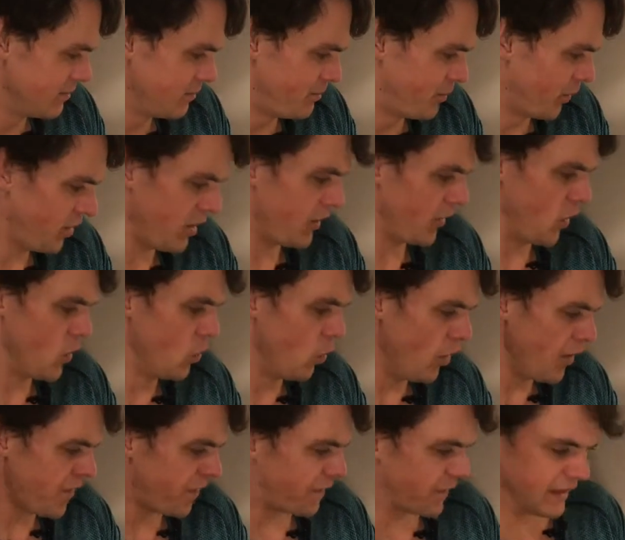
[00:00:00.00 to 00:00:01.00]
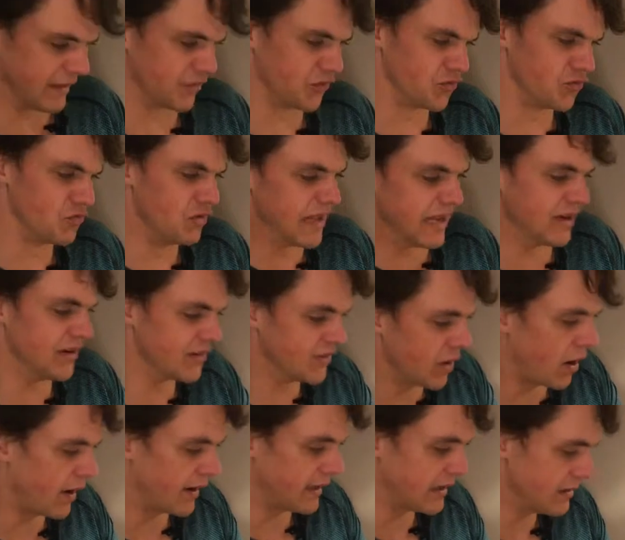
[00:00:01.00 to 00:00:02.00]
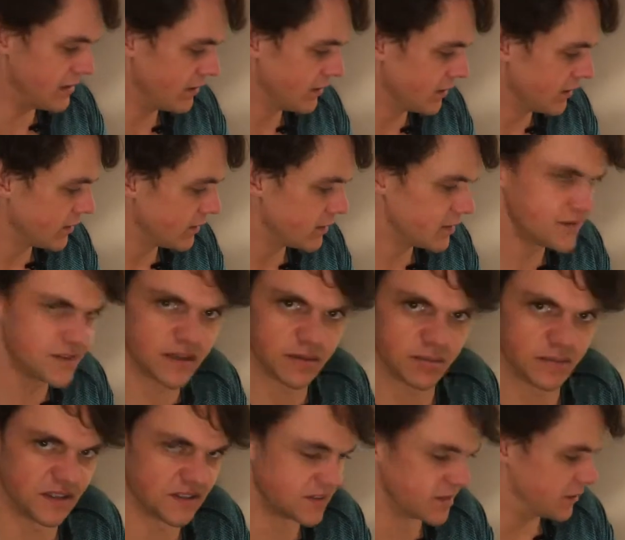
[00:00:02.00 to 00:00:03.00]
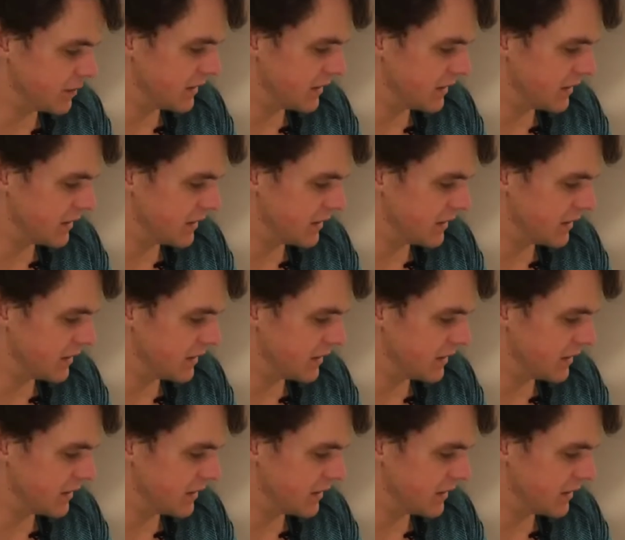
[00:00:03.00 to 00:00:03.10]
"But I don't want things neat and tidy," said Mr.